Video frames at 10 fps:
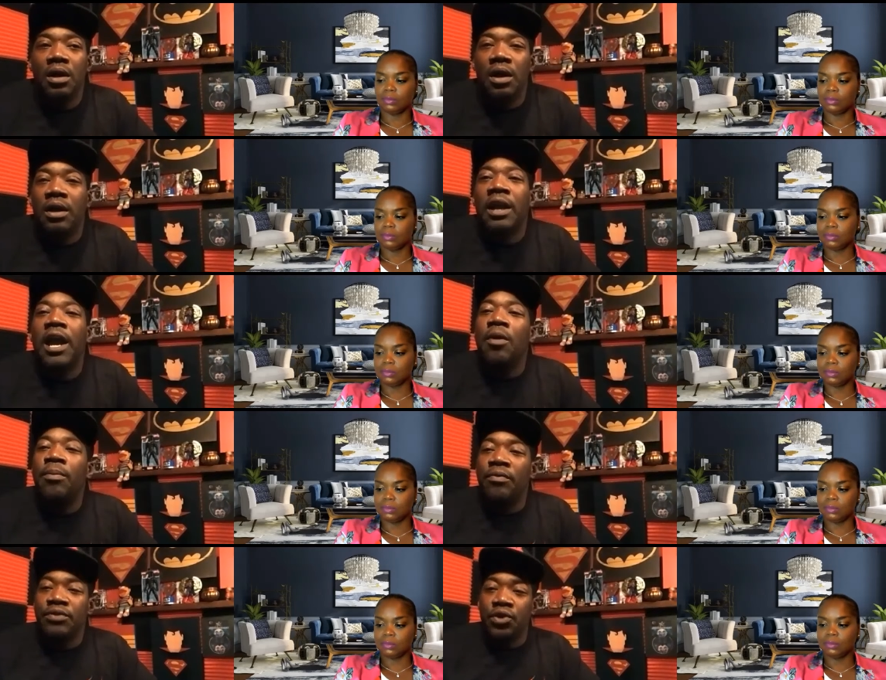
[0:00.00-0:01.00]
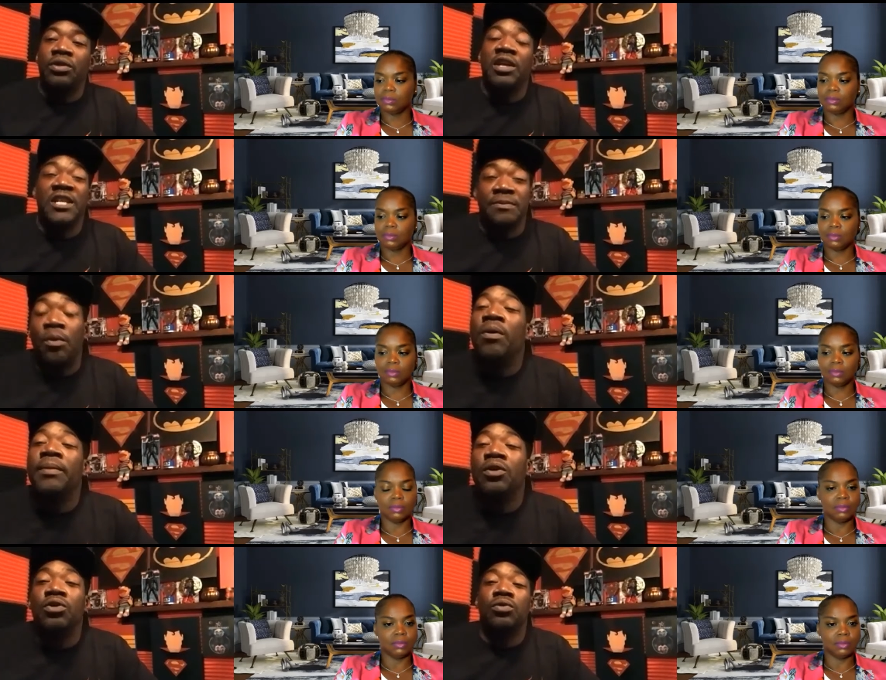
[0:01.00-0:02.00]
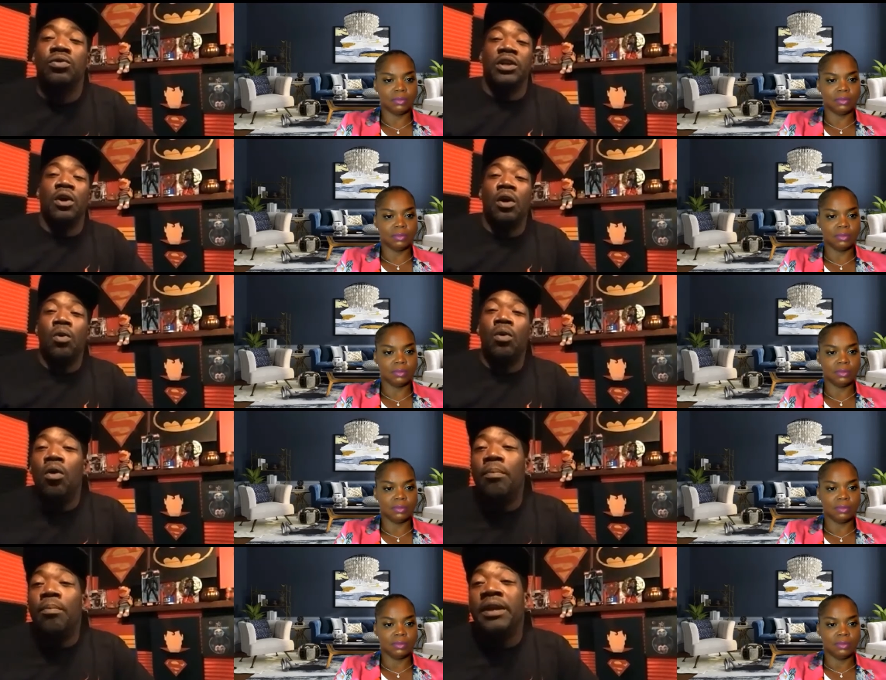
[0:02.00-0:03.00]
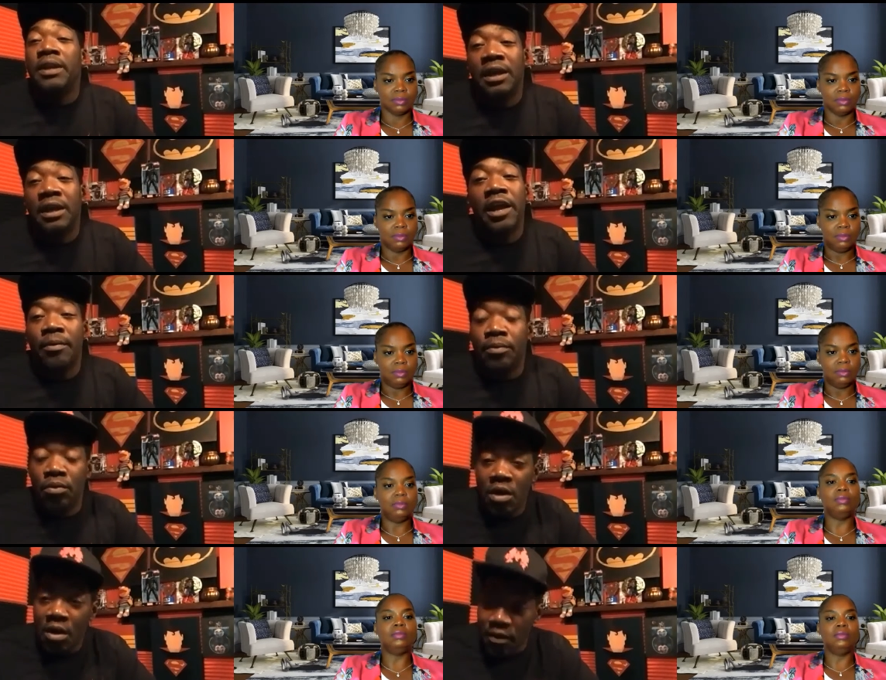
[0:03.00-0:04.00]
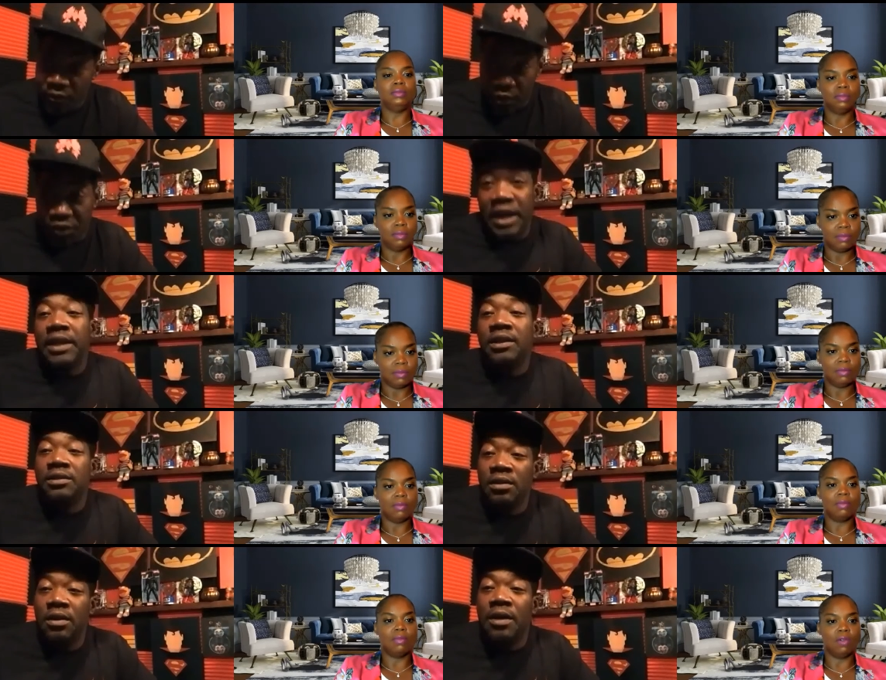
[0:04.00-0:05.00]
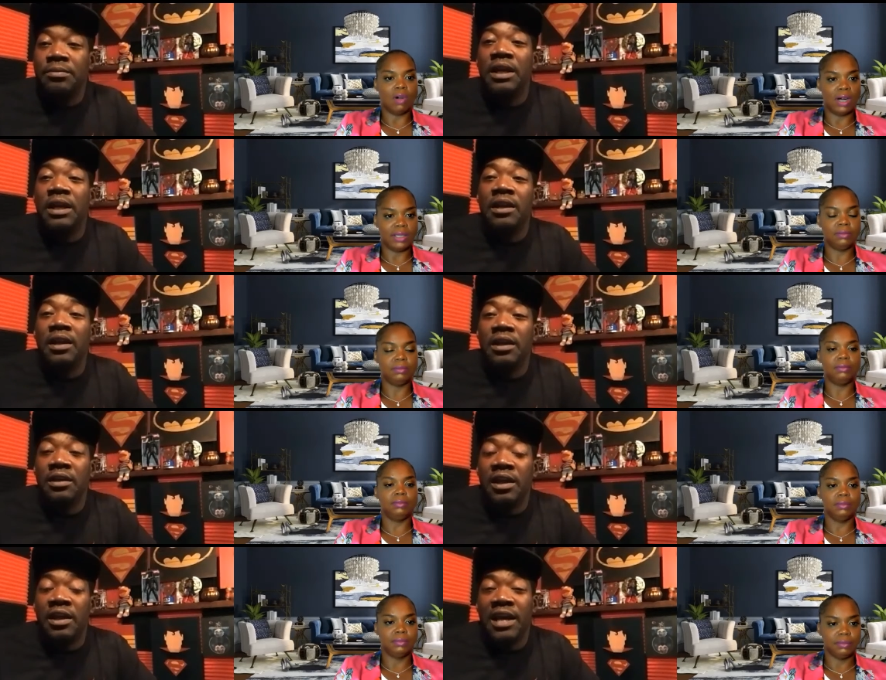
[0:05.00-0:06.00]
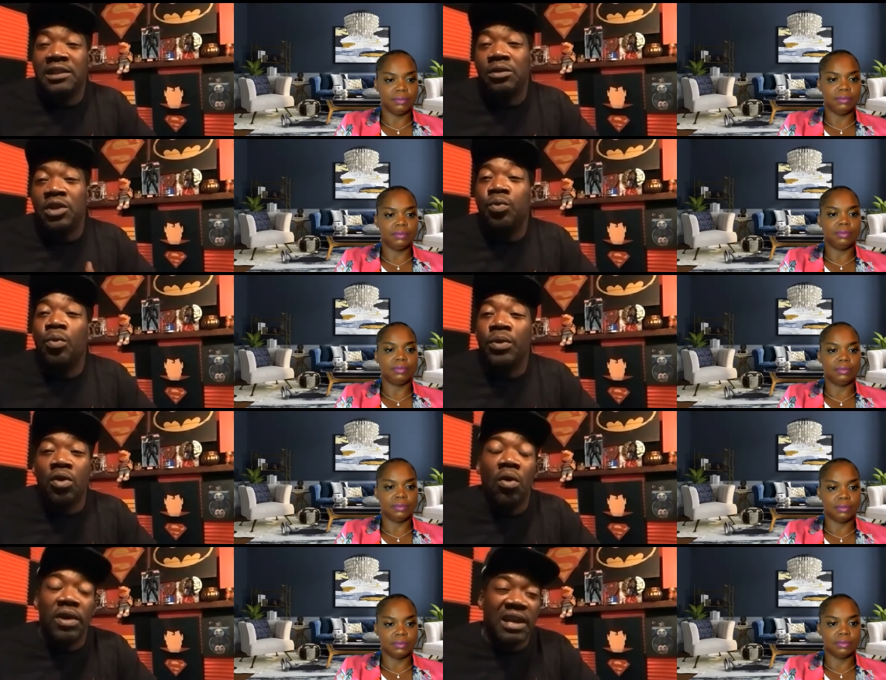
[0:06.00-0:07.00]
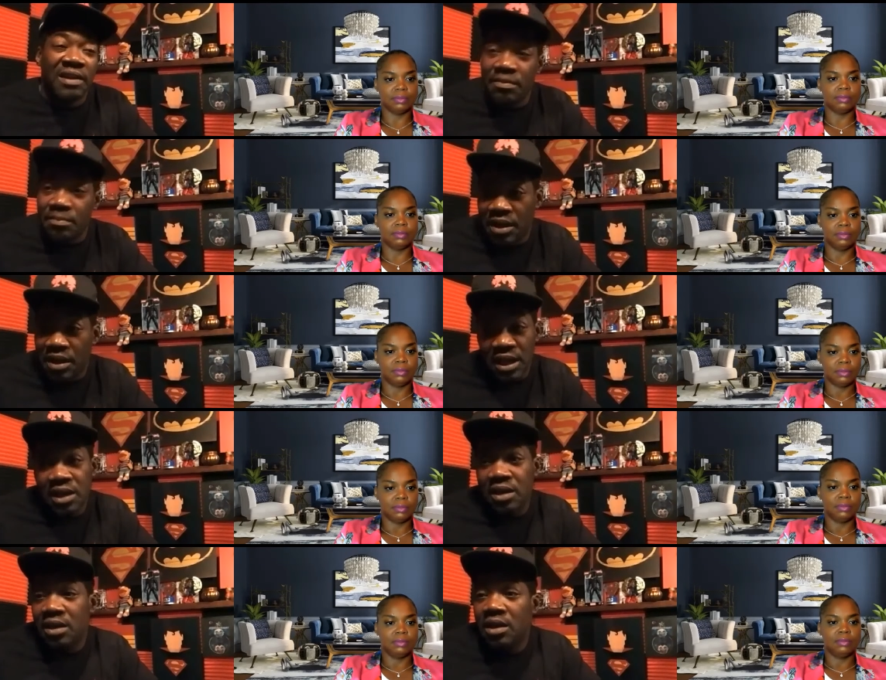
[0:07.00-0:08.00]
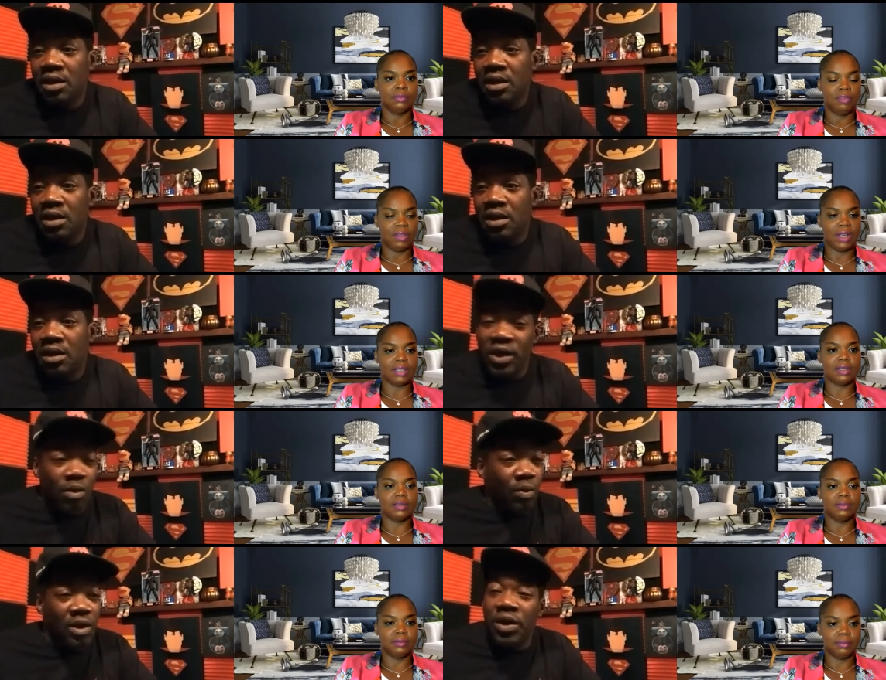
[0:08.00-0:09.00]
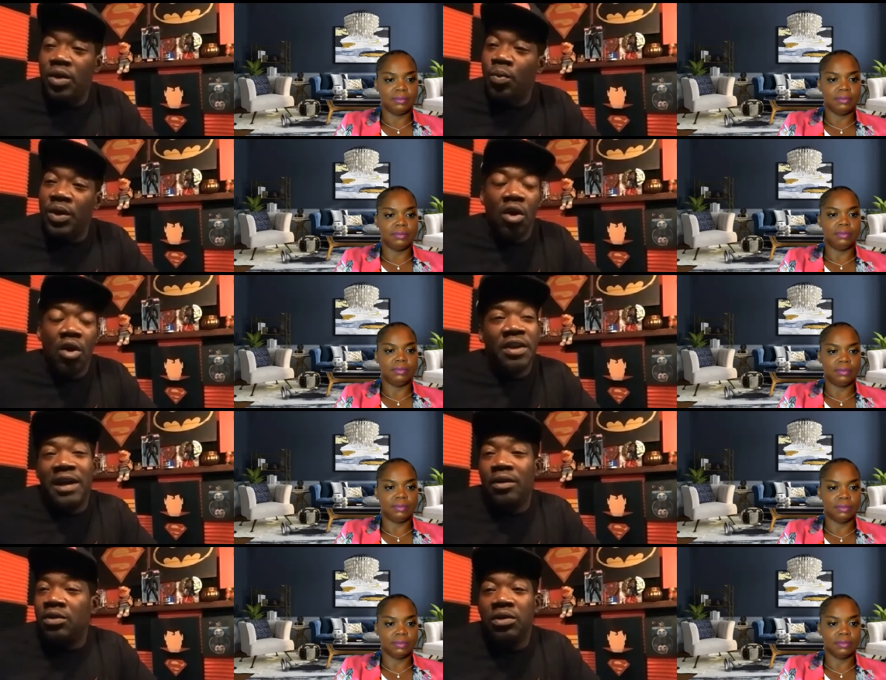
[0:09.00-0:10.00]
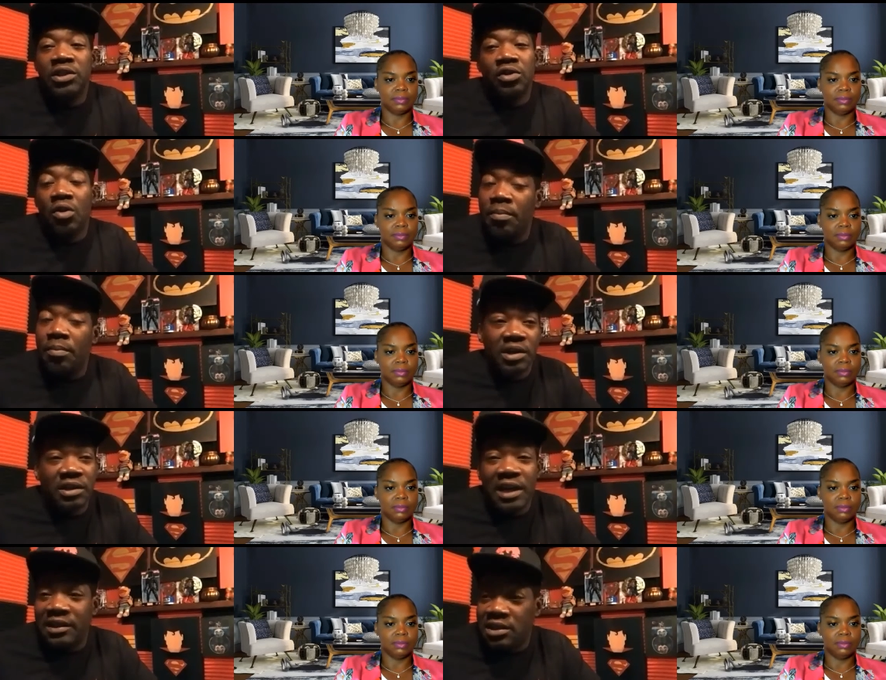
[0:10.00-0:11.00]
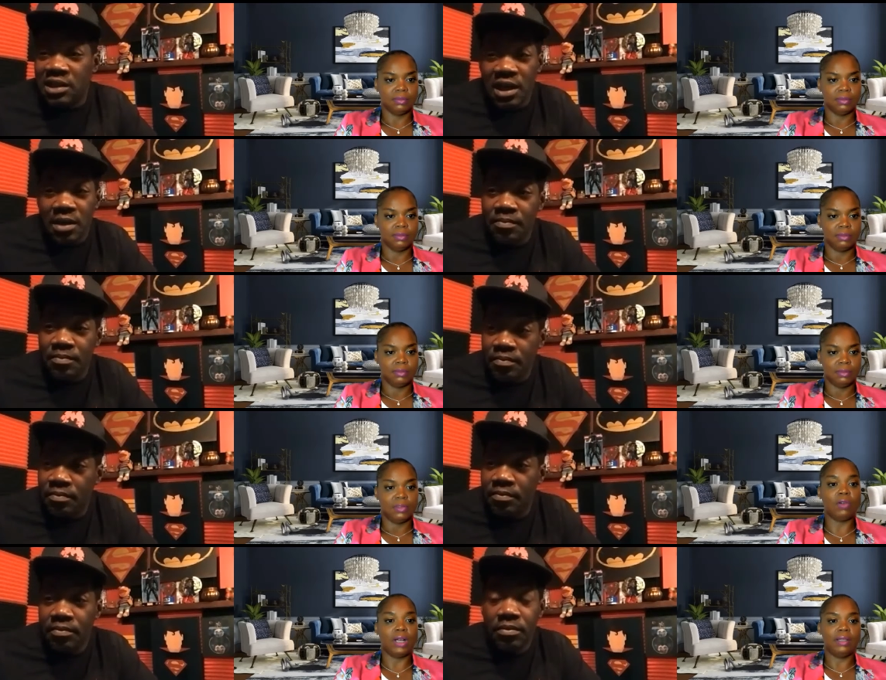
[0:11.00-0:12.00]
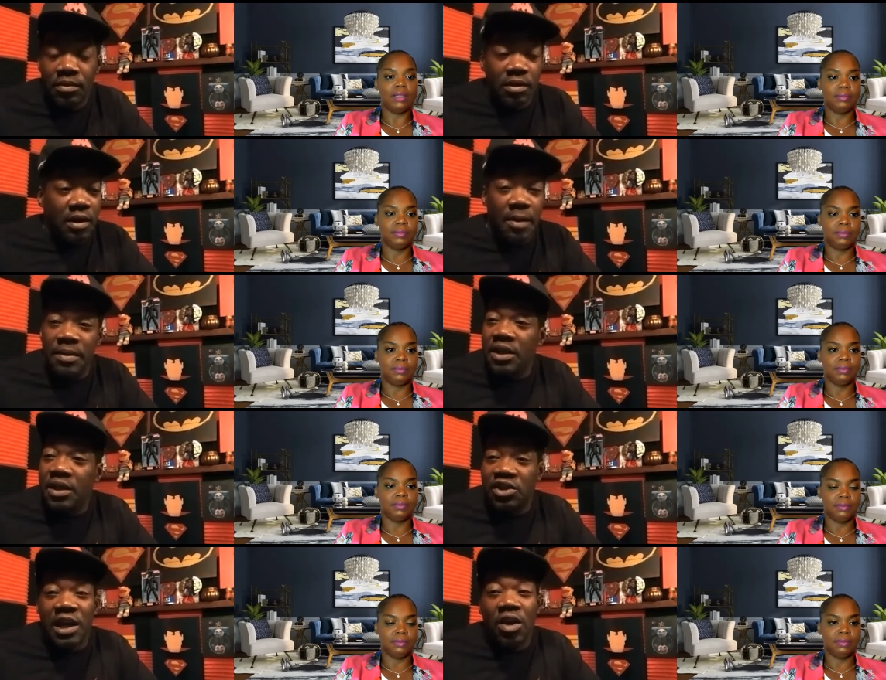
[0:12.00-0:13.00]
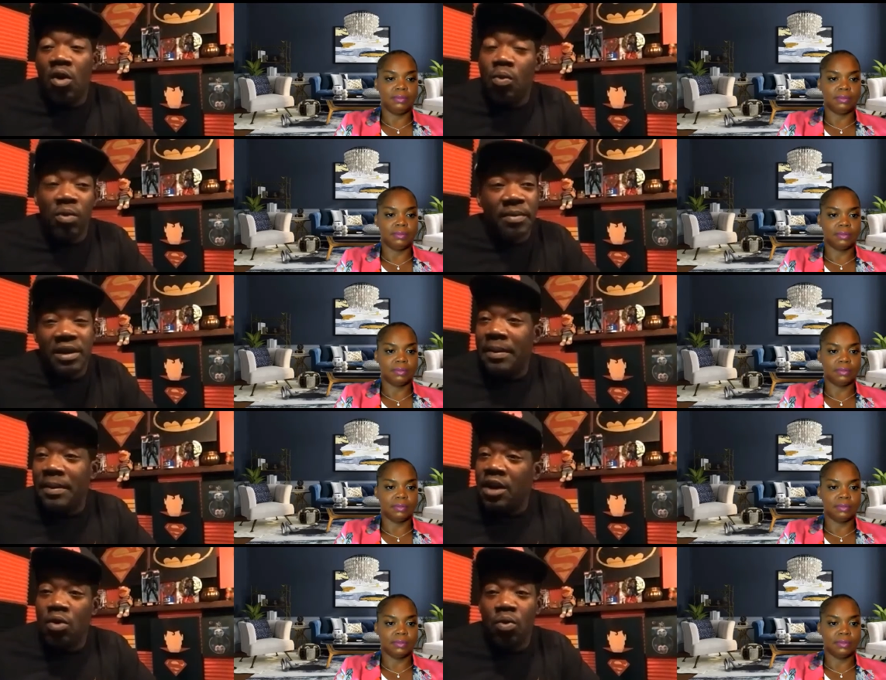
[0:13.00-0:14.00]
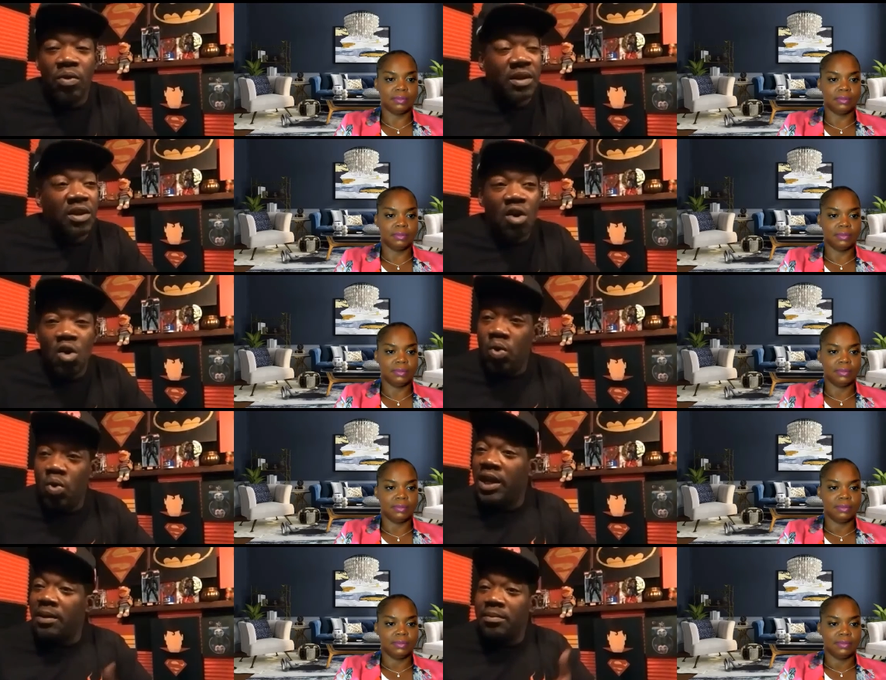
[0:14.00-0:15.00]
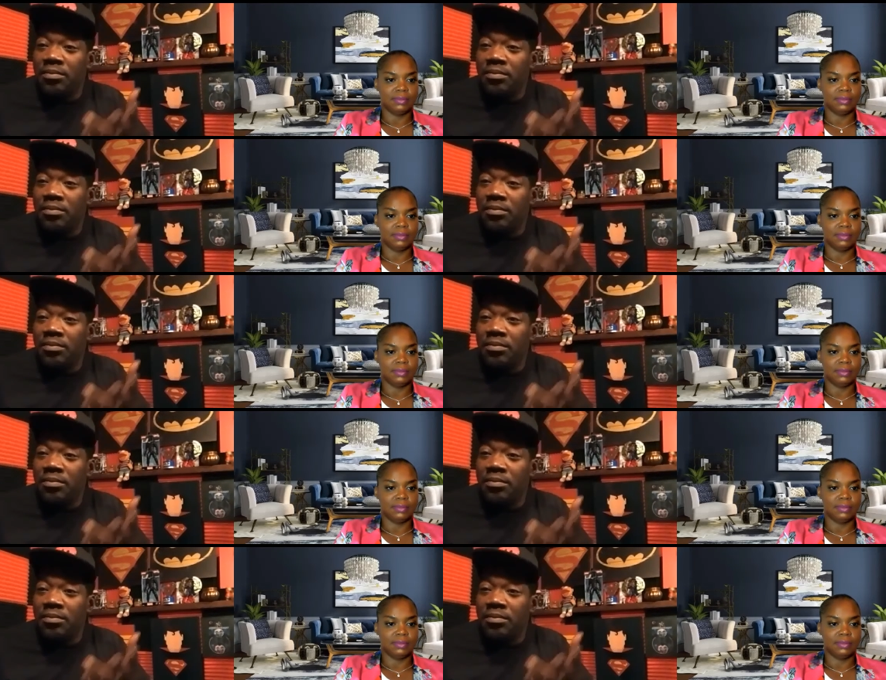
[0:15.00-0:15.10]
Speaker 1: accountable for certain things, but women also need to hold, hold men accountable for things. You know what I'm saying? And and that's that's what we call even playing. Right. We, we we we all not yo know, listen. All men is not the same. Right. You know what I mean? Just like all women. I mean, I know women who get